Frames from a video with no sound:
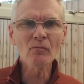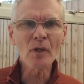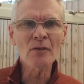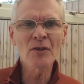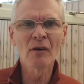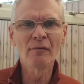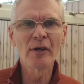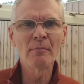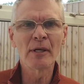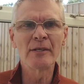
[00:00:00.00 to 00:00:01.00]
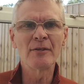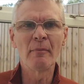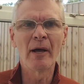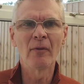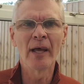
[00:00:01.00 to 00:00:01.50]
so I'm very pleased
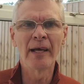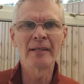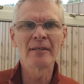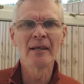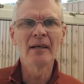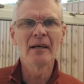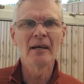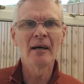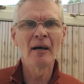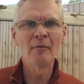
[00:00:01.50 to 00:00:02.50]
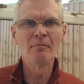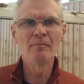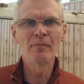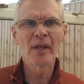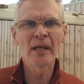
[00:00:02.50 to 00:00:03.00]
about that.
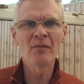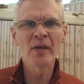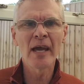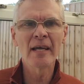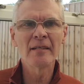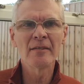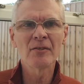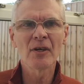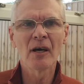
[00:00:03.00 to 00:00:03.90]
In the end,